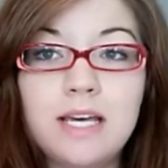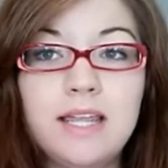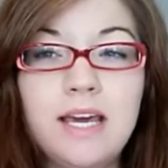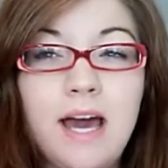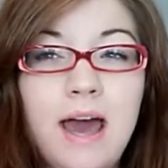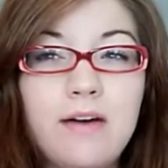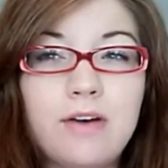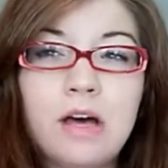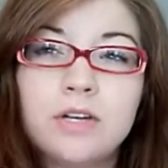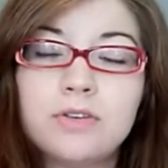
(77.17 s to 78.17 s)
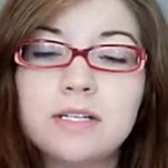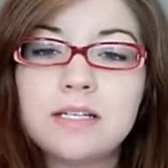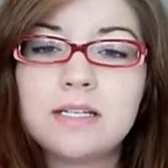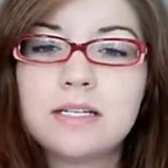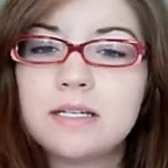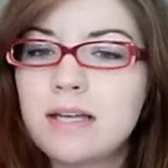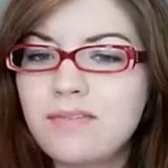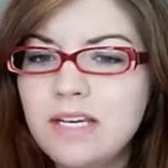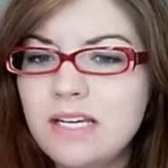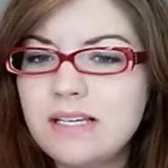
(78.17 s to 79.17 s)
I think I have
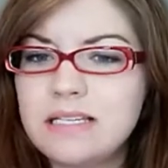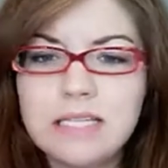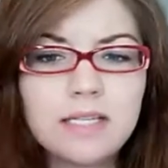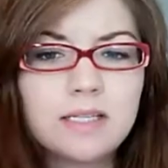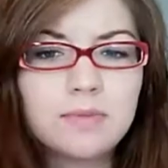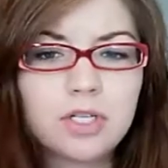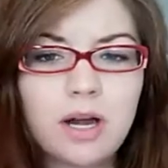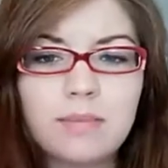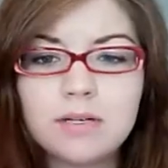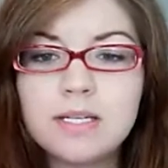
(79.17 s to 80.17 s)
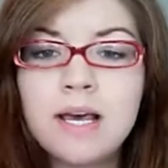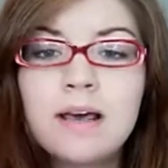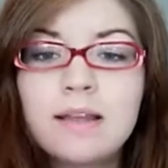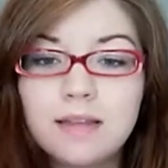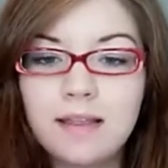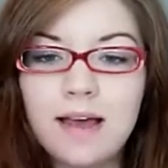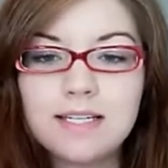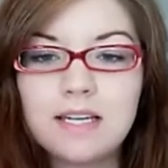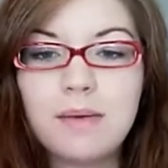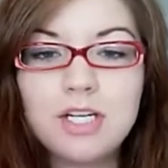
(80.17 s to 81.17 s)
176 subscribers the
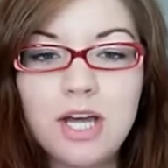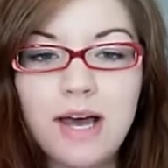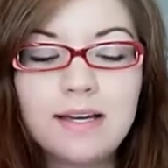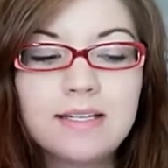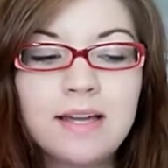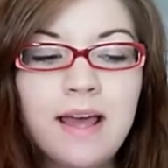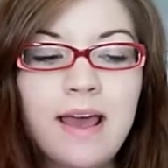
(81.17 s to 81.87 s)
last time I checked,